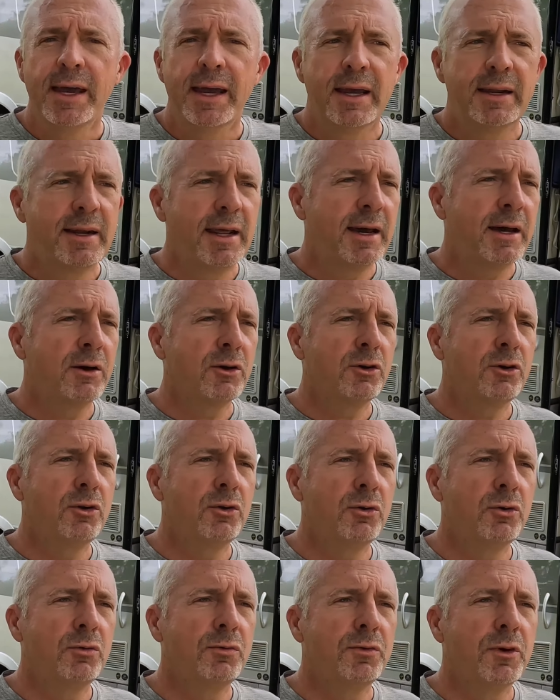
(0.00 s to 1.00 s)
And now
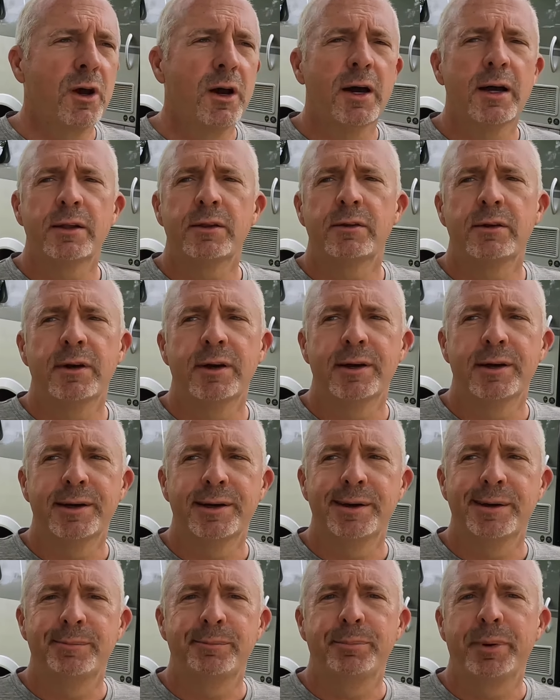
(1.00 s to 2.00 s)
you've got
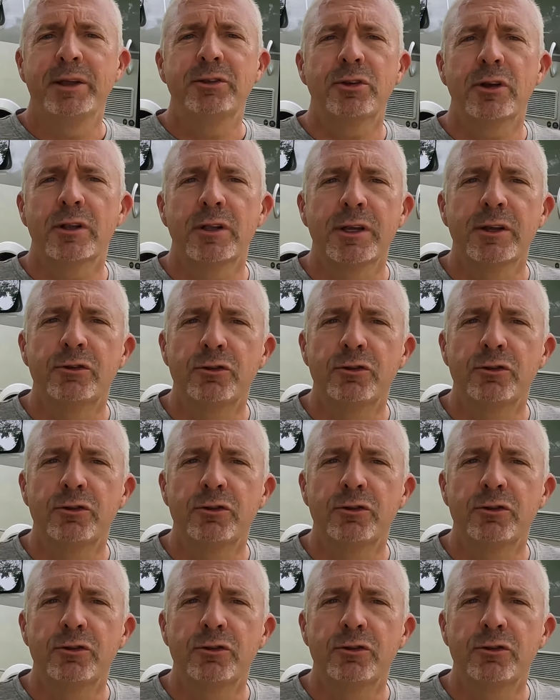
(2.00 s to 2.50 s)
basically